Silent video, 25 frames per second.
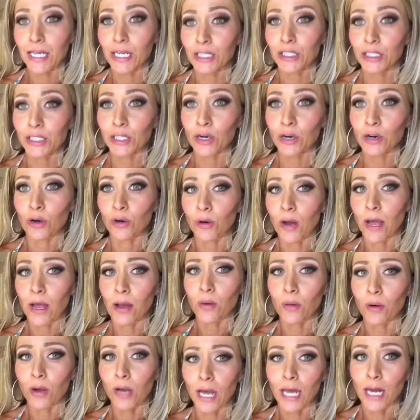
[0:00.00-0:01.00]
So I
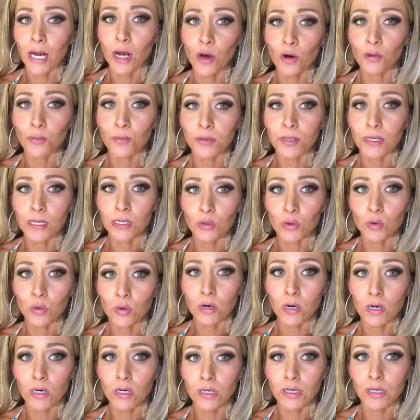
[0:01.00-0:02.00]
kind of opened the
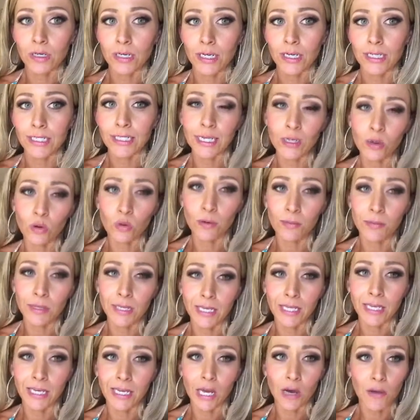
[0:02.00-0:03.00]
door, because I
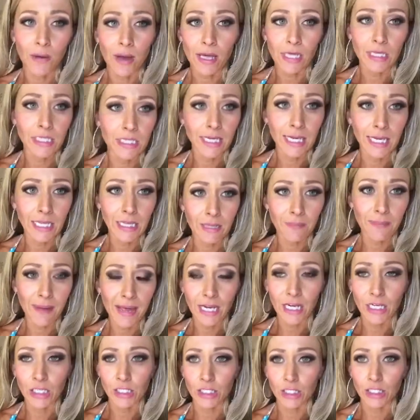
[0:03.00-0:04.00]
normally go out to get the
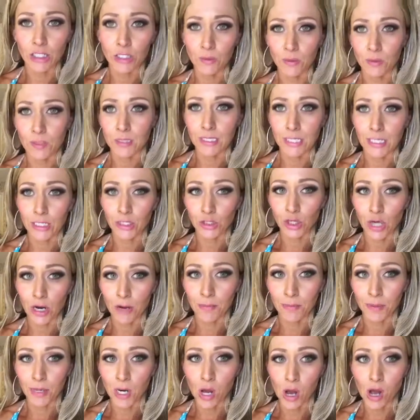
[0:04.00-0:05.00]
package as soon as they
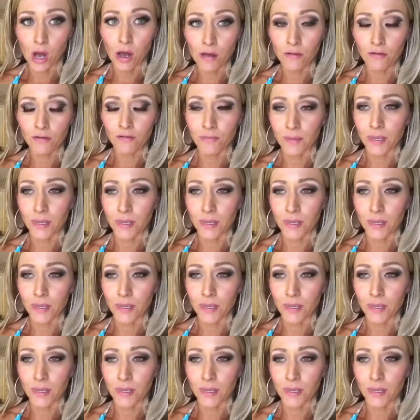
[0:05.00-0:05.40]
drop it off,